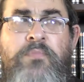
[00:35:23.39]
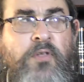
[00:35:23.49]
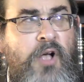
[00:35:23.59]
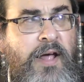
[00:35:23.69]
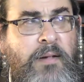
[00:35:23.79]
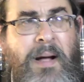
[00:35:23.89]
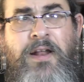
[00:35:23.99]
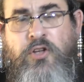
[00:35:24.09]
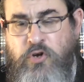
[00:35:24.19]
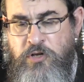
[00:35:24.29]
God
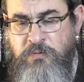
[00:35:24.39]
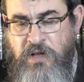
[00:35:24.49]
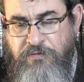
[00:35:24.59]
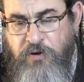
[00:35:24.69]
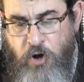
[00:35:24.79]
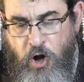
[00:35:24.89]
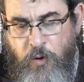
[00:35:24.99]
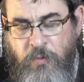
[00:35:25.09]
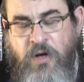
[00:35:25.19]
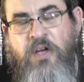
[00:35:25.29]
Almighty shows himself in
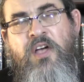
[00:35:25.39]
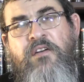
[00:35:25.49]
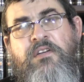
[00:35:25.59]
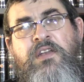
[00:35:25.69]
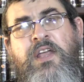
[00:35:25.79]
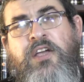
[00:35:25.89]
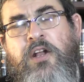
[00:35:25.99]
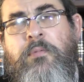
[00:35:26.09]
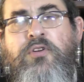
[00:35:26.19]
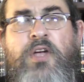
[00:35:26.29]
Chochma.
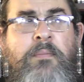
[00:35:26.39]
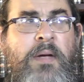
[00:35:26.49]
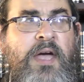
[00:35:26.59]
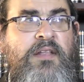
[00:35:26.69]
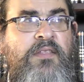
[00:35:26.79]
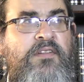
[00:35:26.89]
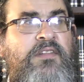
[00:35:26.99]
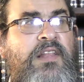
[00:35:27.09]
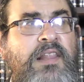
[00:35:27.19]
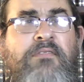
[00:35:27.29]
V'nikra b'shem Eden. This is
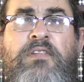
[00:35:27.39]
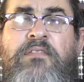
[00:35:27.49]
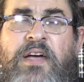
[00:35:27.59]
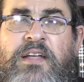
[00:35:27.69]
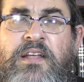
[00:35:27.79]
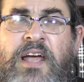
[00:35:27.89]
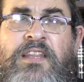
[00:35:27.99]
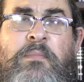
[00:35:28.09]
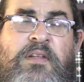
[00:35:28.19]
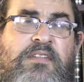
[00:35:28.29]
the level of Eden.
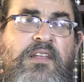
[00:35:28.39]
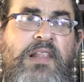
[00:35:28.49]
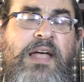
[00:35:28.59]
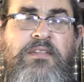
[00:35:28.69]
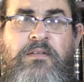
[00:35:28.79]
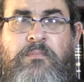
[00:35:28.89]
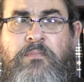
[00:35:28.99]
Eden means delight.